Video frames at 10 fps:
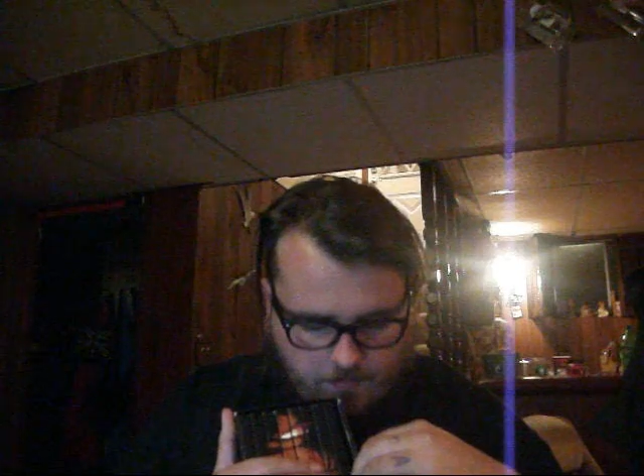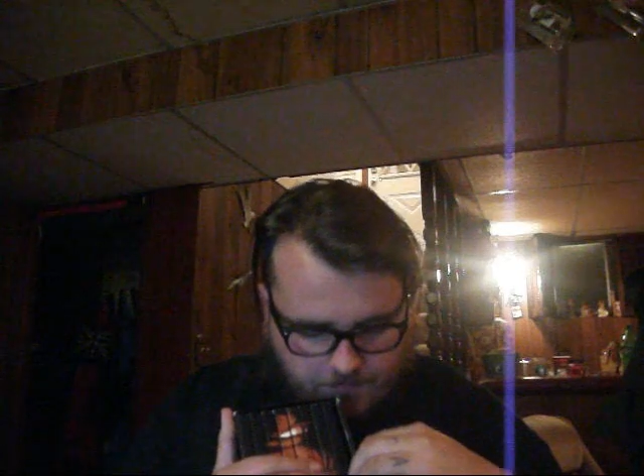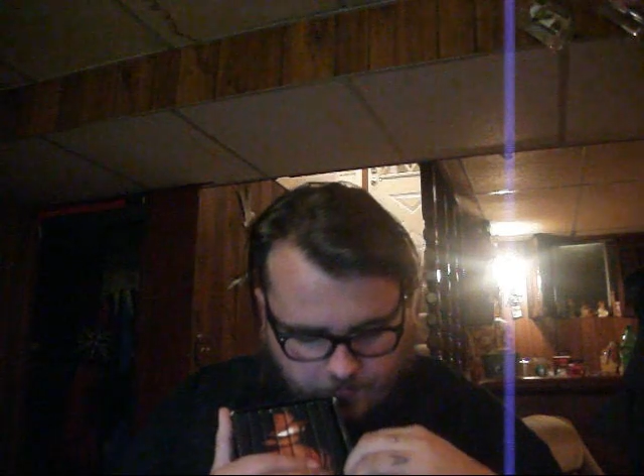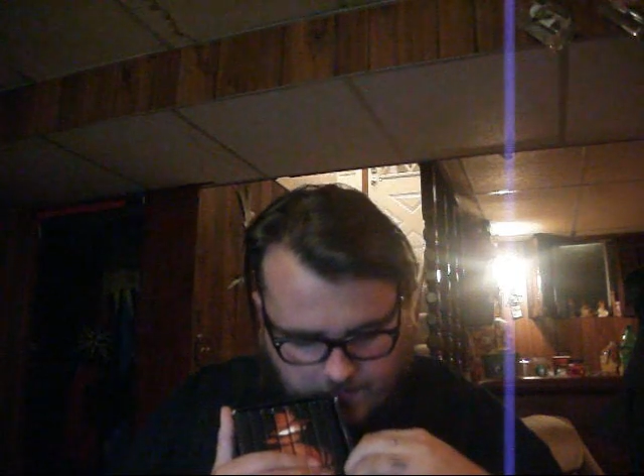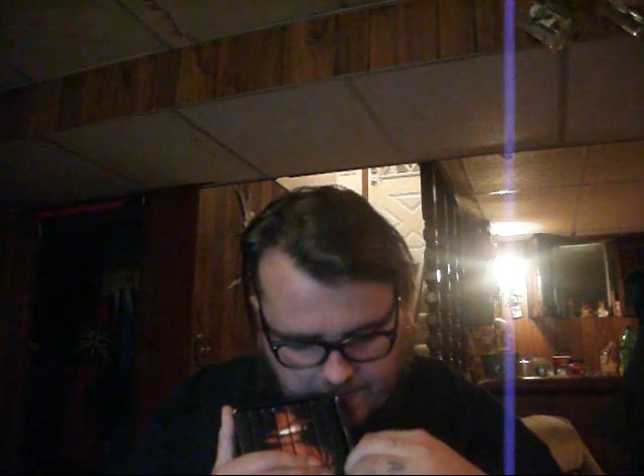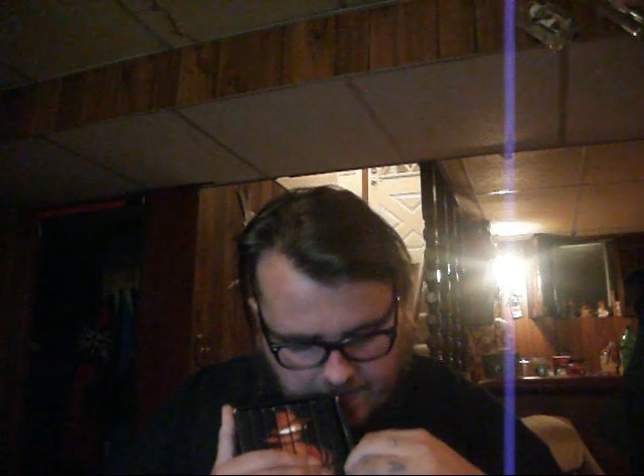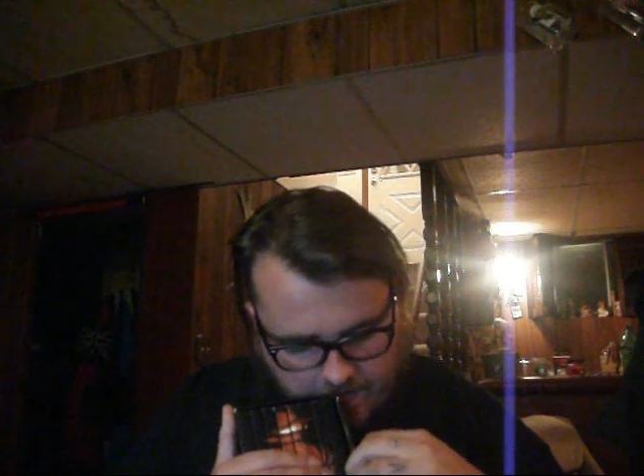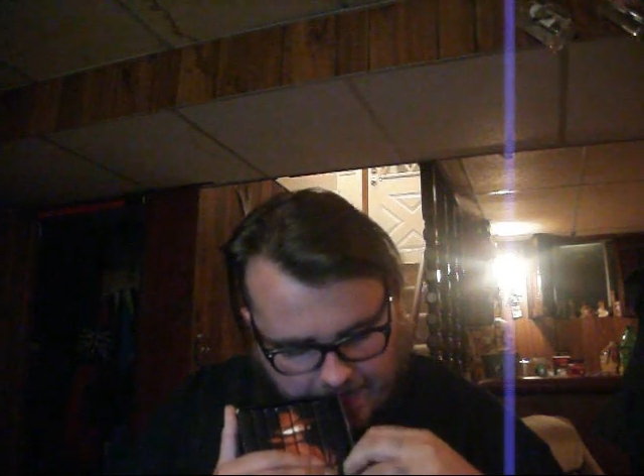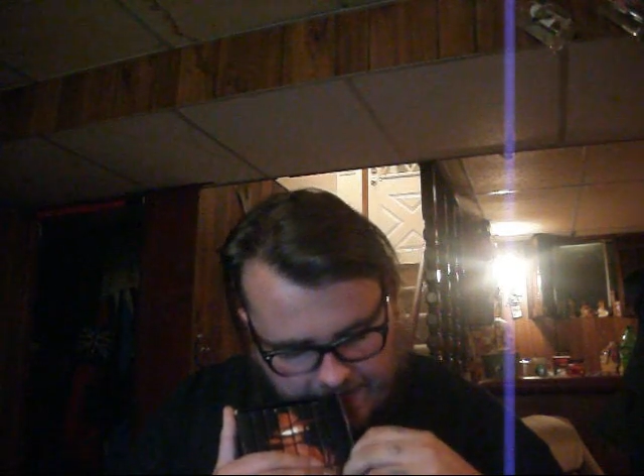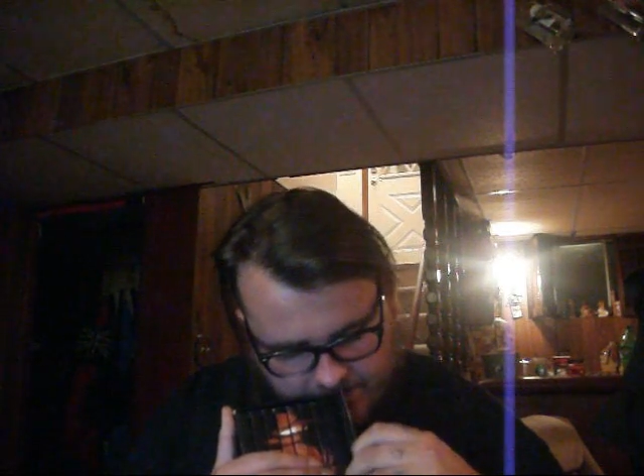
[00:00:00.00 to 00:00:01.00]
of 3D
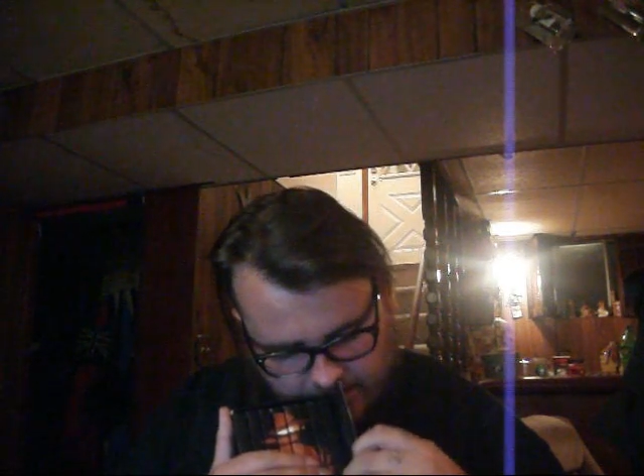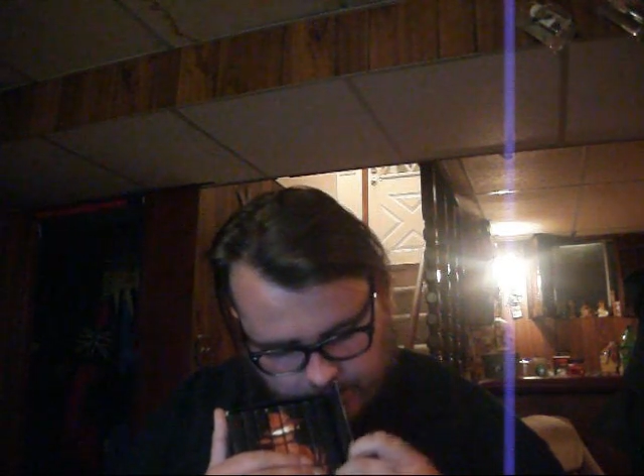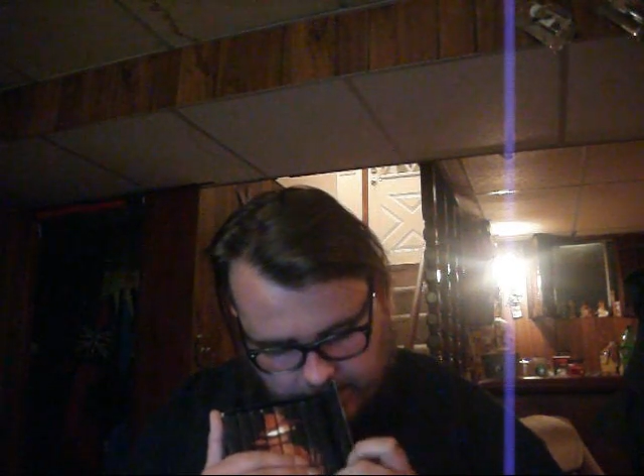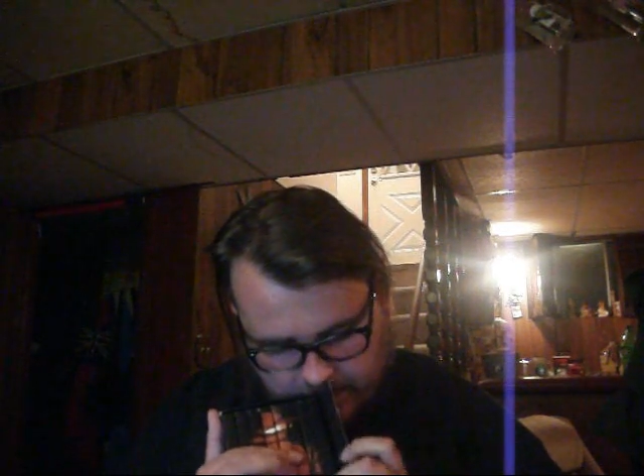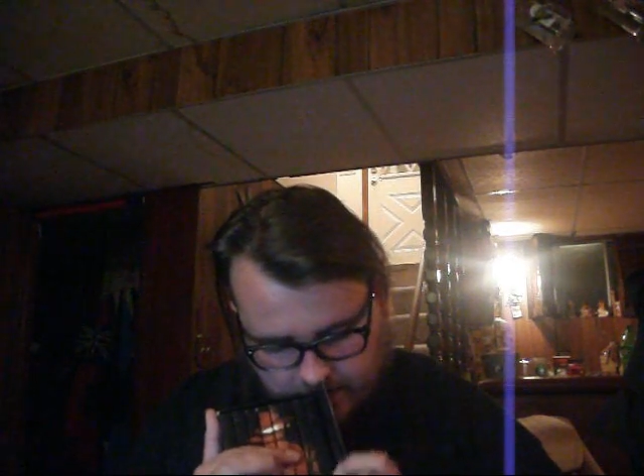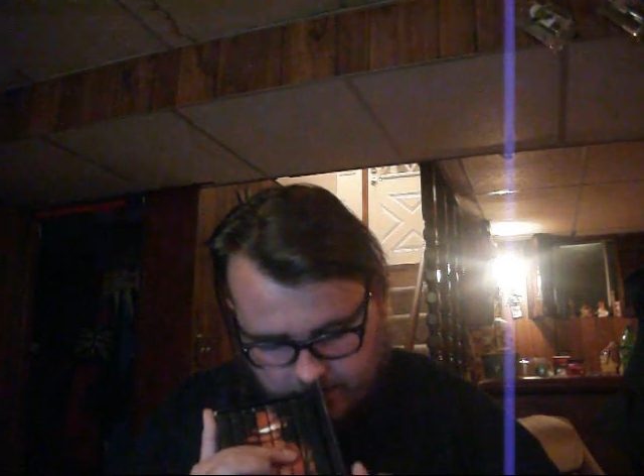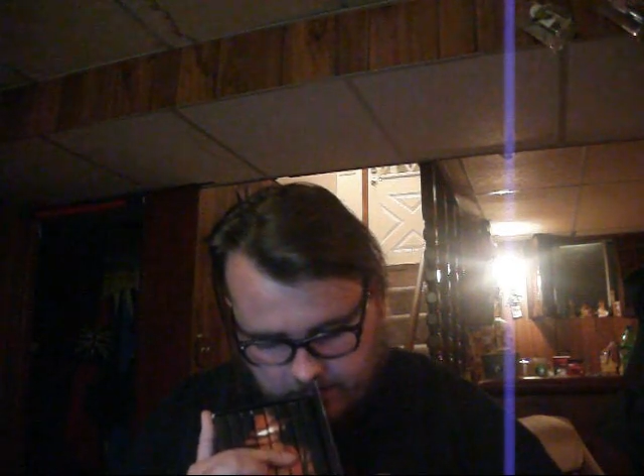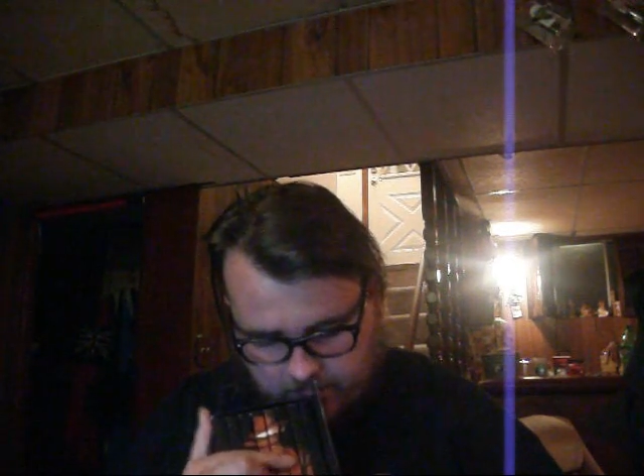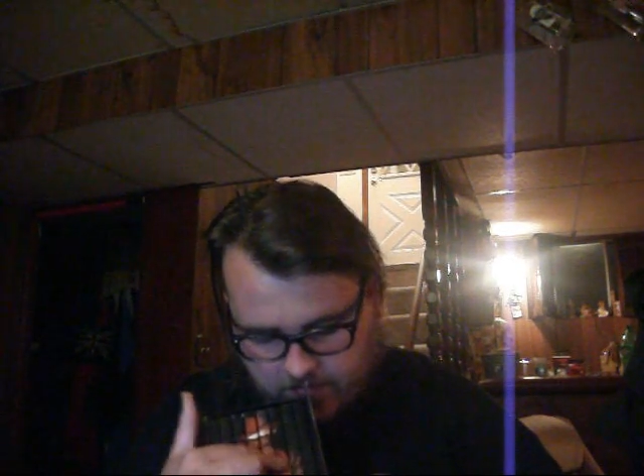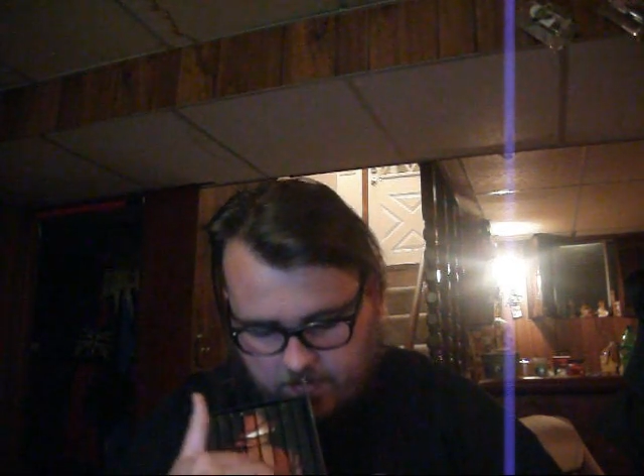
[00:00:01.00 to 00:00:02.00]
glasses, because
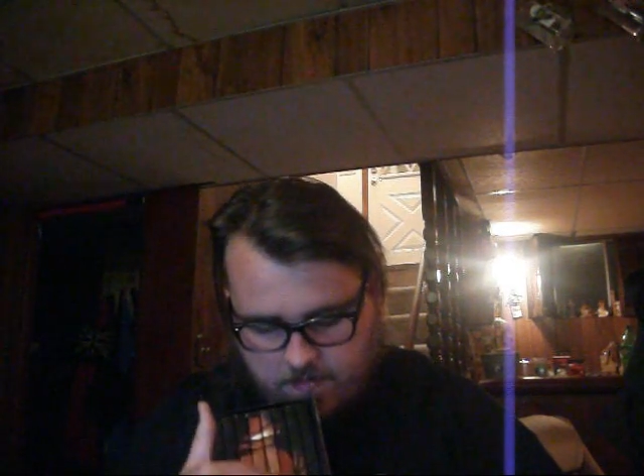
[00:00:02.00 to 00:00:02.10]
there's